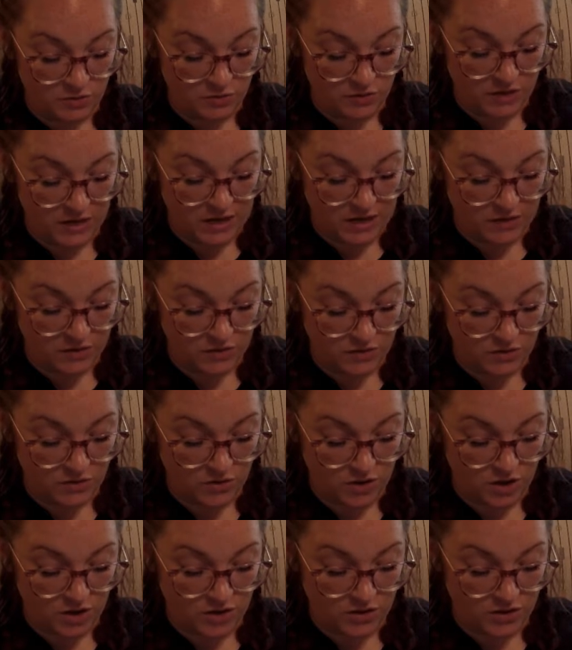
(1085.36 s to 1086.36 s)
nails
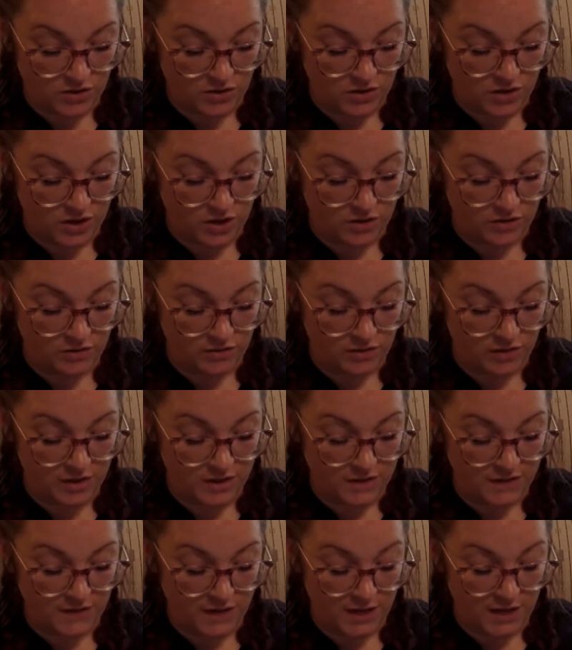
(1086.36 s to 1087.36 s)
across her
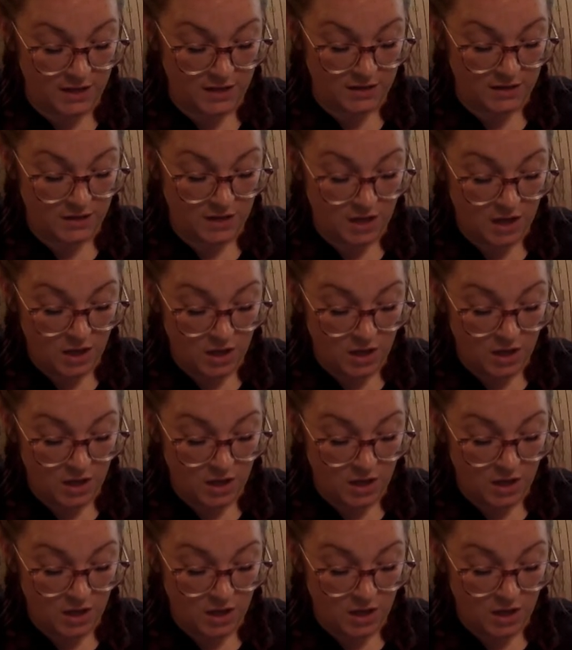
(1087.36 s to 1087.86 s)
daughter-in-law's face.